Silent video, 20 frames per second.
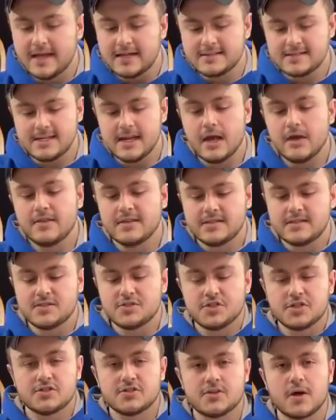See how this is
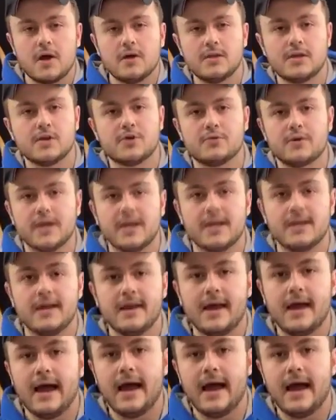just solid green?